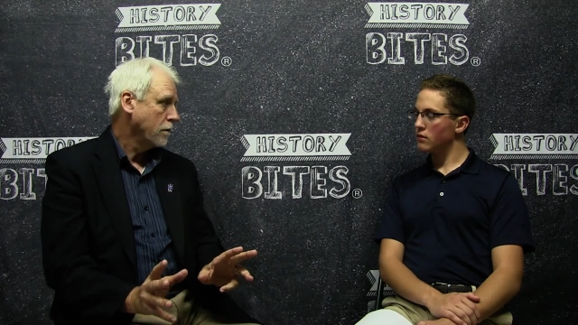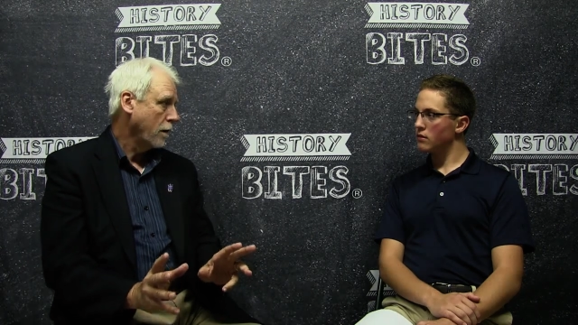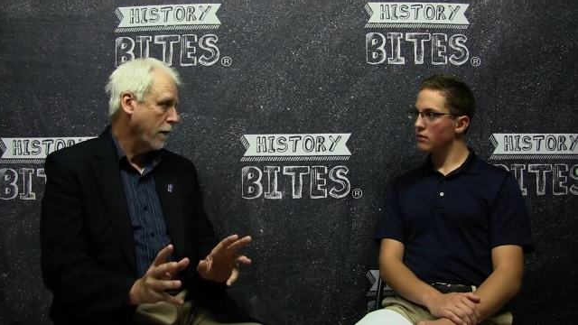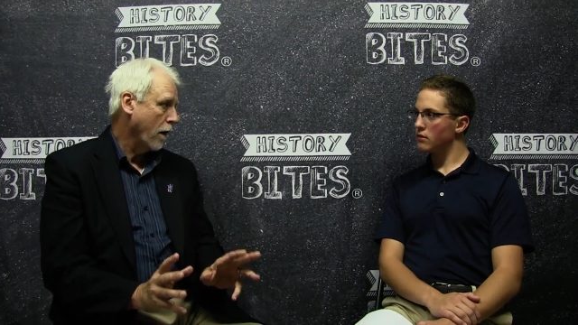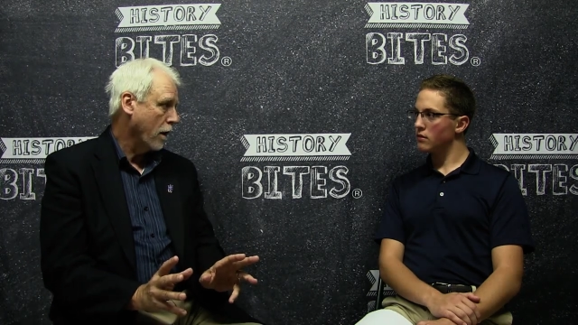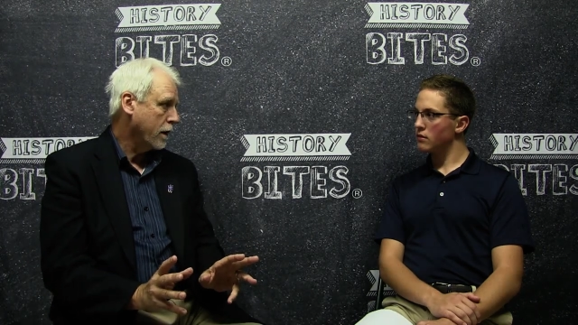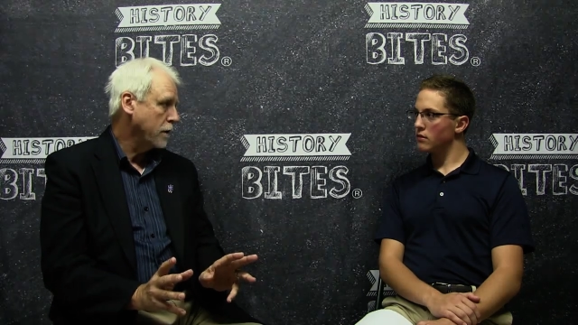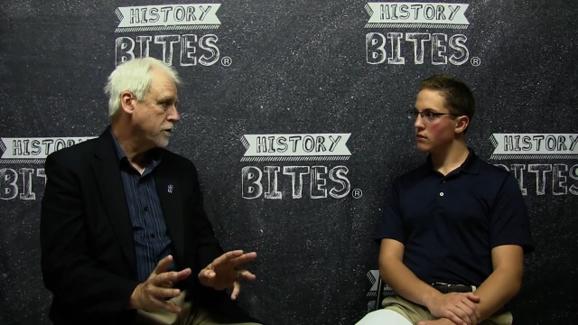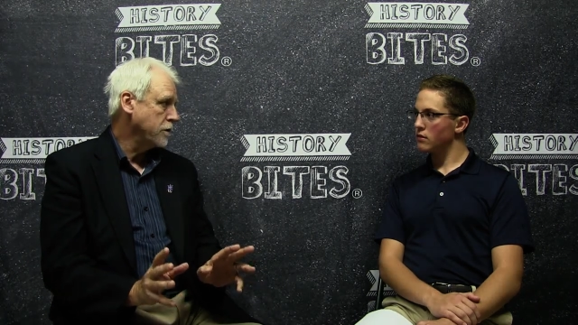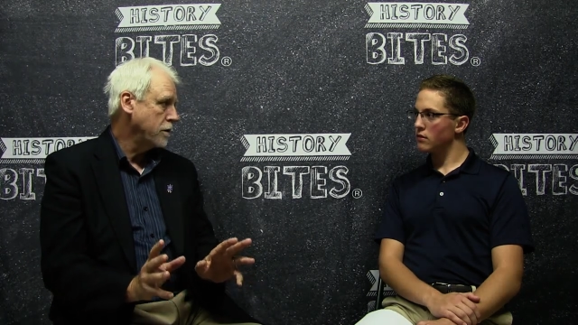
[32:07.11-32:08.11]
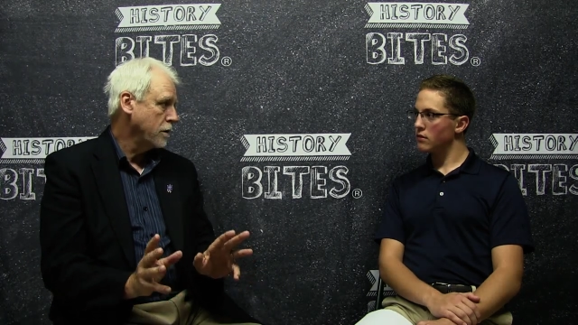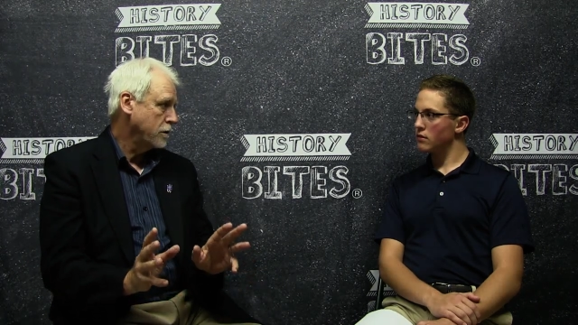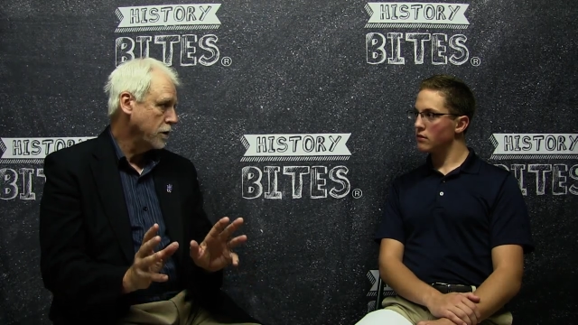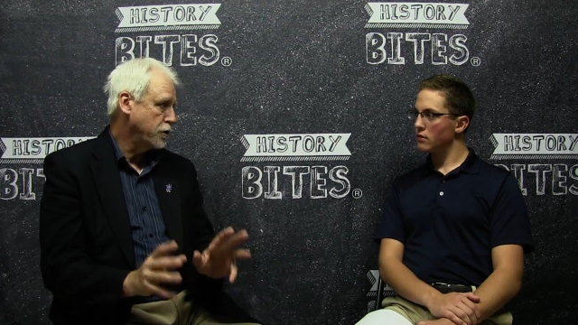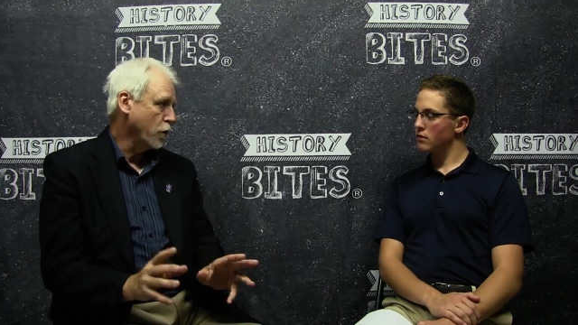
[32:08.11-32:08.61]
Speaker 1: America to,
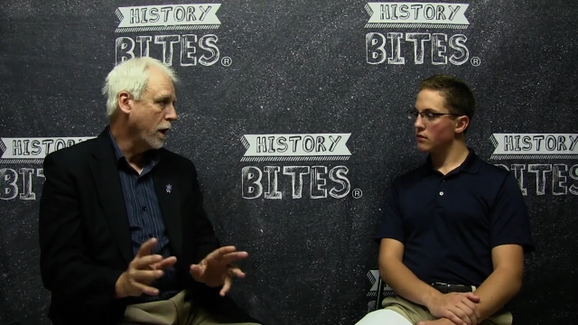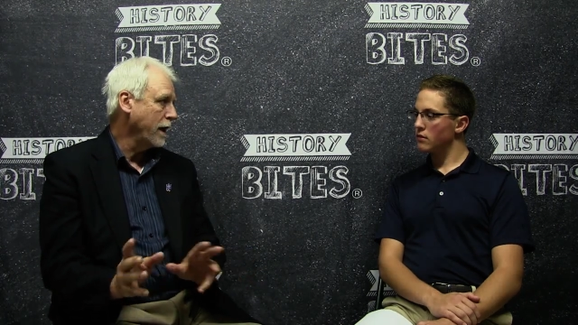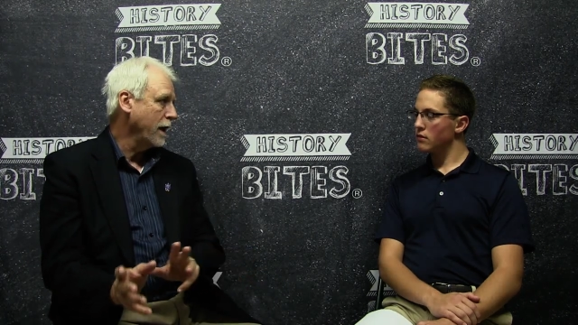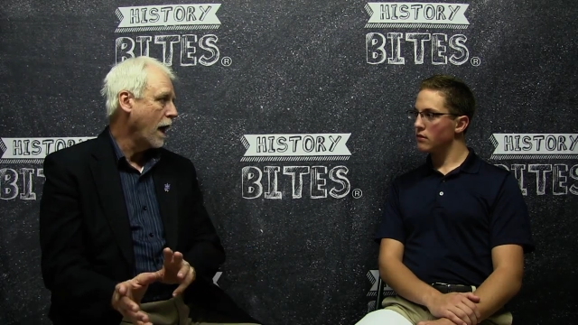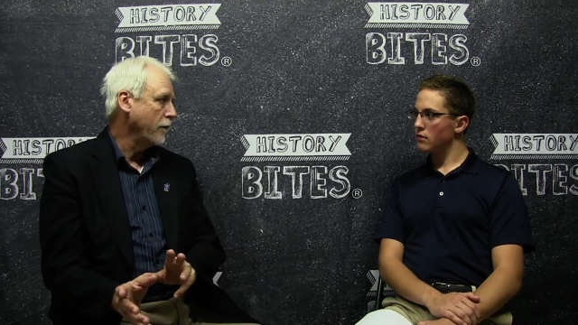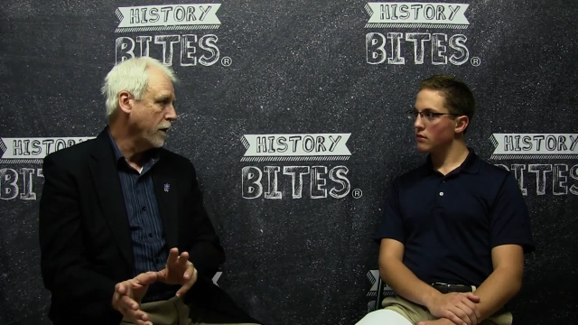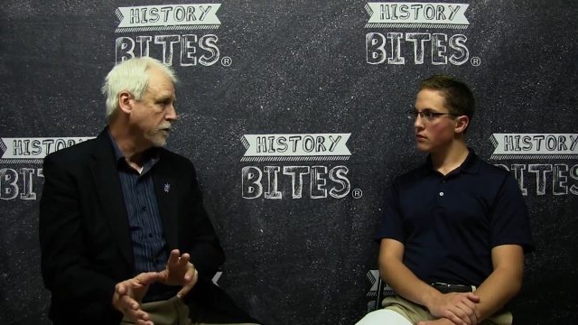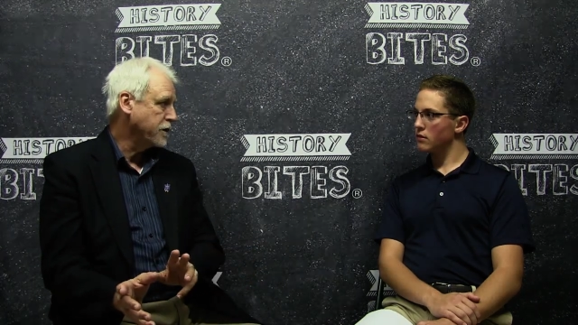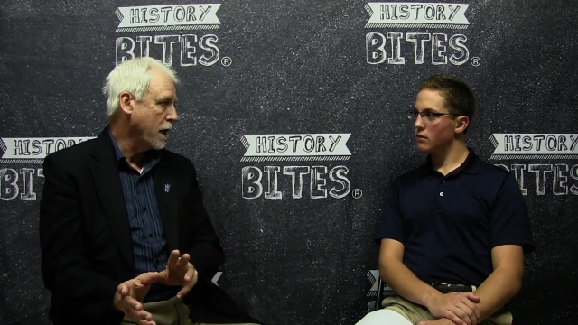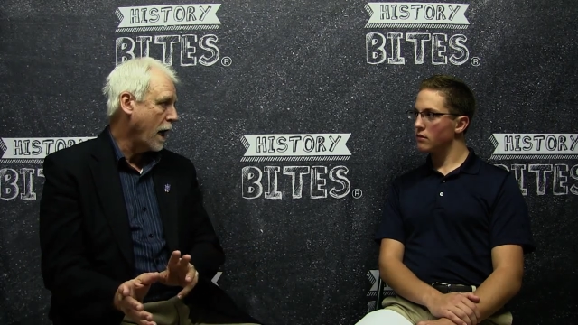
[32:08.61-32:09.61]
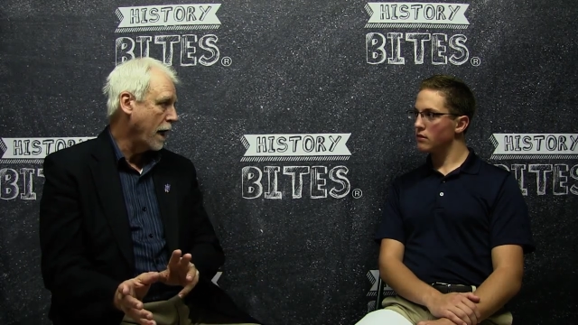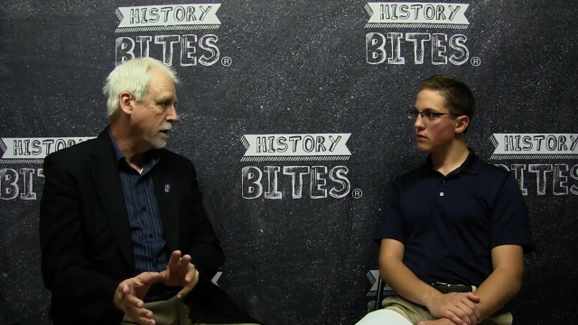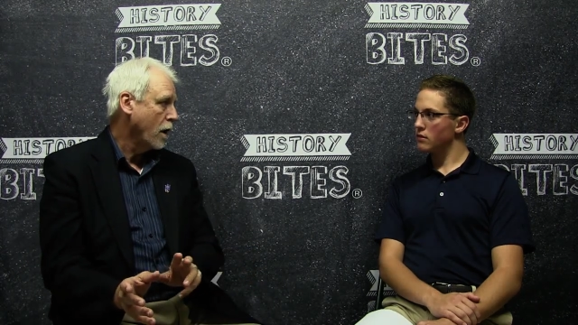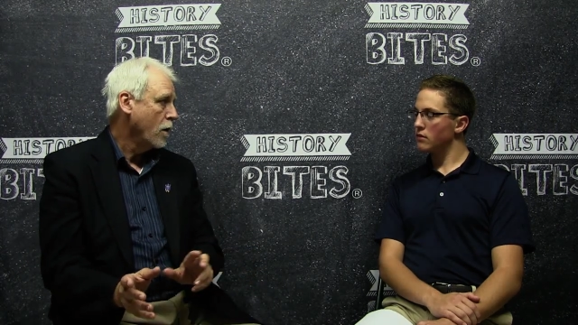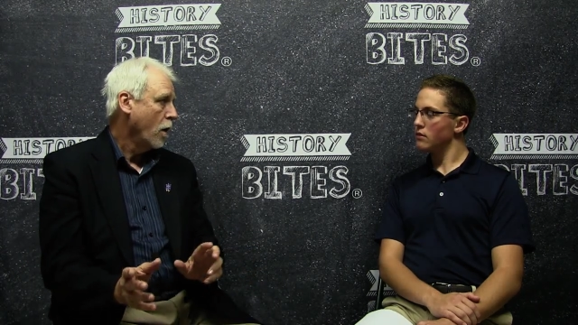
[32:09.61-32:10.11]
to join on their side,